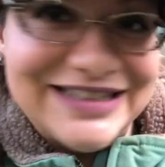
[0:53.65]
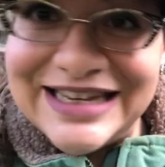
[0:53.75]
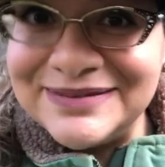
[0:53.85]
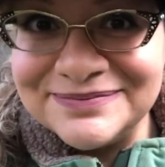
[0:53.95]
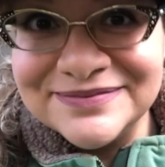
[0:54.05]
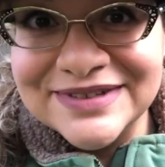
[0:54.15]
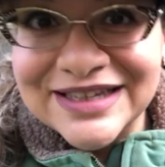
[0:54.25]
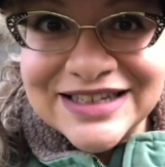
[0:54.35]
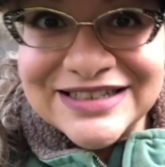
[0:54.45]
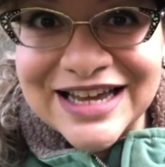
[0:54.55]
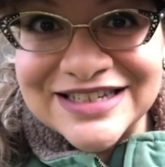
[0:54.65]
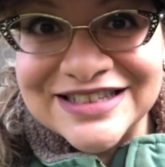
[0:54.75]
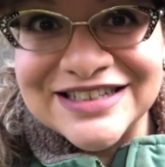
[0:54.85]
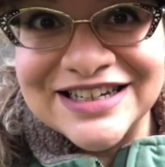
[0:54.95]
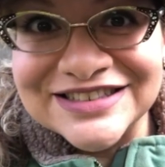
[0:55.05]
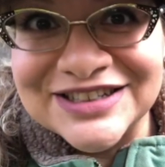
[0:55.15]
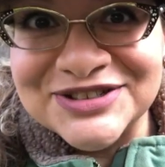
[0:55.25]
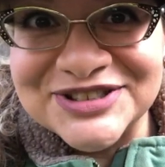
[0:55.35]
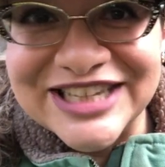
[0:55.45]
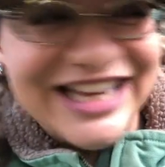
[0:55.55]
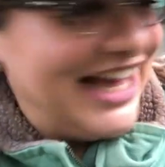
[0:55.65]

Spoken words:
see, Dice the duck knows.